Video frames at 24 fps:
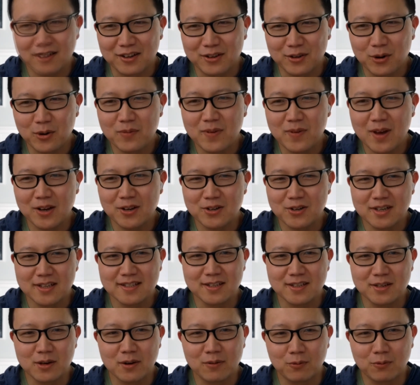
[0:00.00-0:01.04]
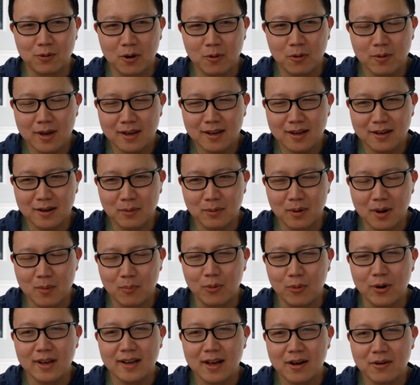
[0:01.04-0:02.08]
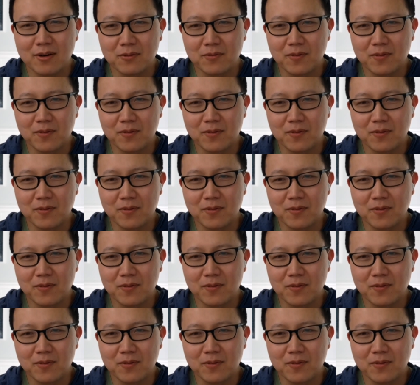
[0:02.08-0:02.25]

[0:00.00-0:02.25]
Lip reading: co-founder and CEO of Runway, a breakout